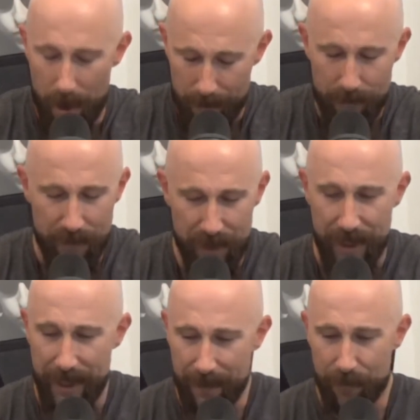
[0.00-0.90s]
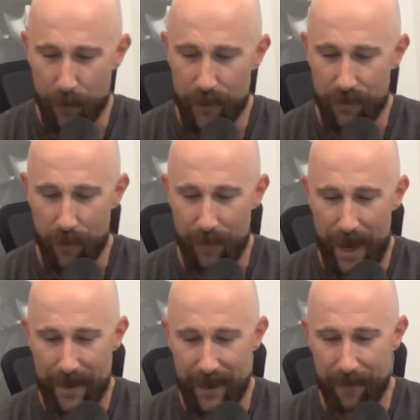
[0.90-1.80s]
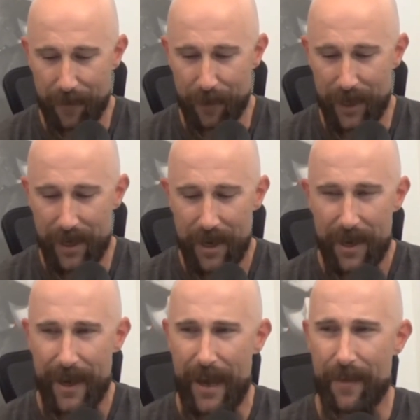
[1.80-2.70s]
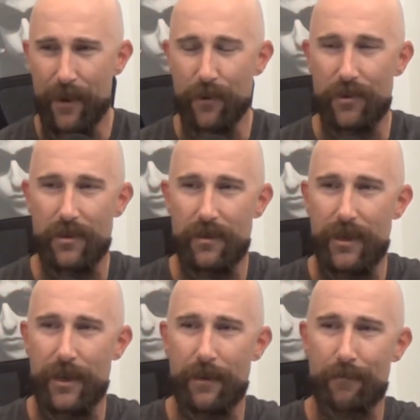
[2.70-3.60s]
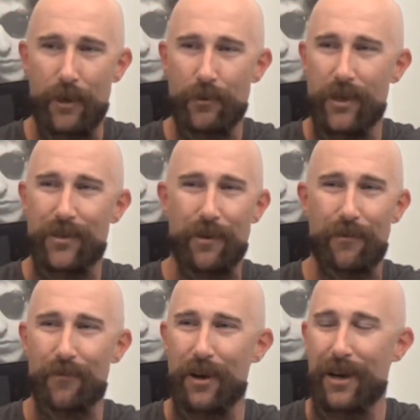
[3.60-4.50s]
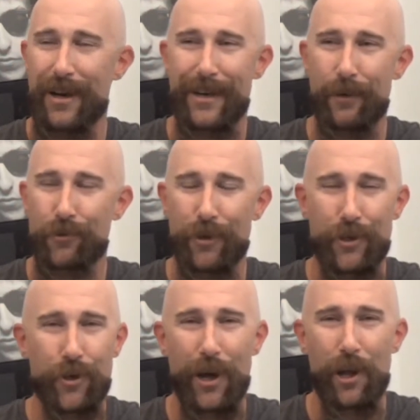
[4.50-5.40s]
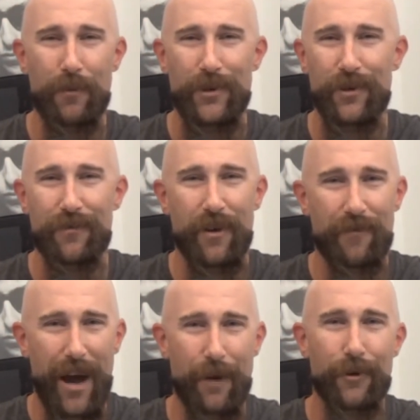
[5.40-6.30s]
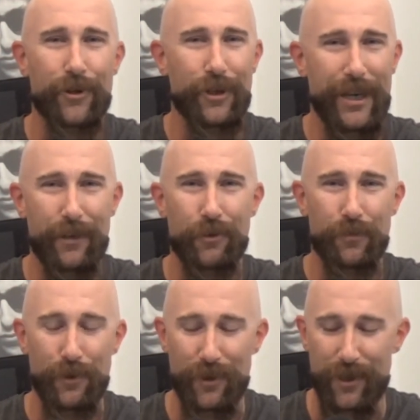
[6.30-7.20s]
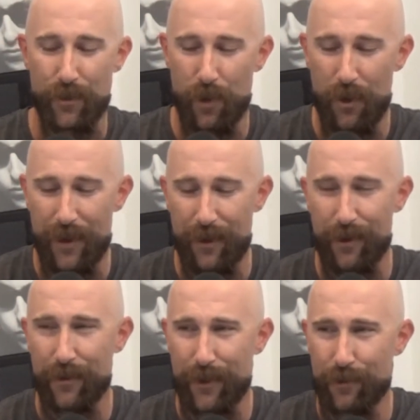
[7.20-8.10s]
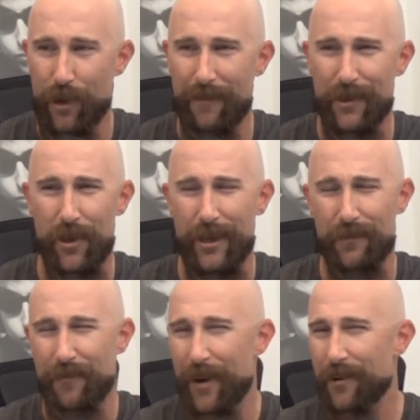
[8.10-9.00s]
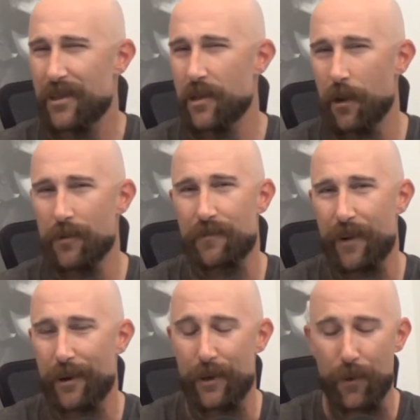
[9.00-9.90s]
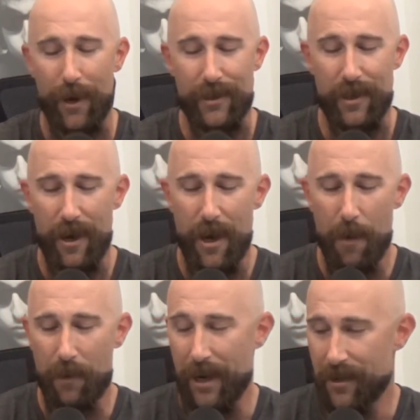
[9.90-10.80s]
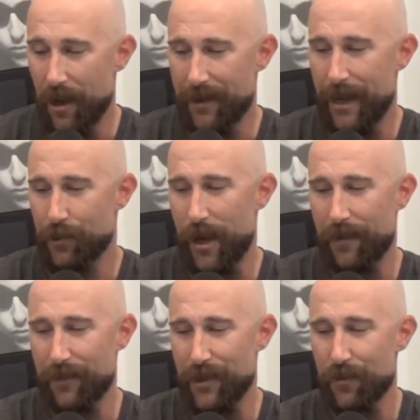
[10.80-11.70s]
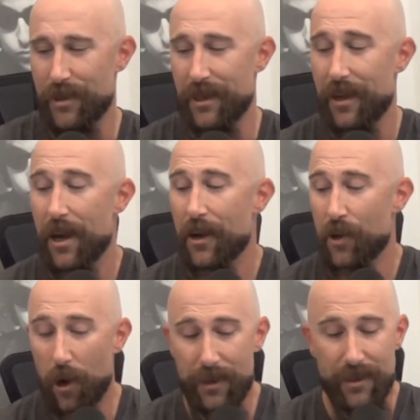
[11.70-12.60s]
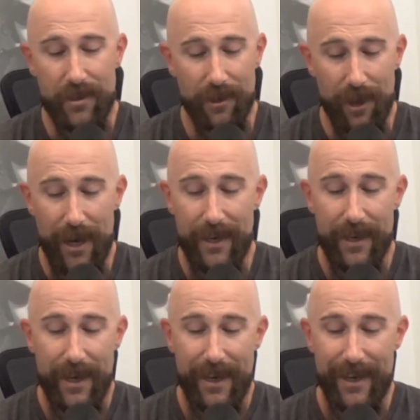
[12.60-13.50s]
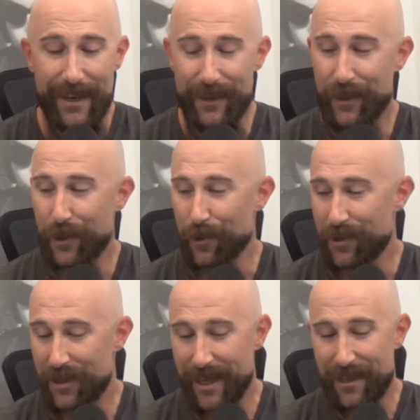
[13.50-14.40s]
seeking influence from that definitely. And there's, you know, musics of you know, traditional elements of Irish and English music as well that are driving the song. It's very subtle, it's very nuanced, but I dug that track for this reason. Darkness to Light is your sixth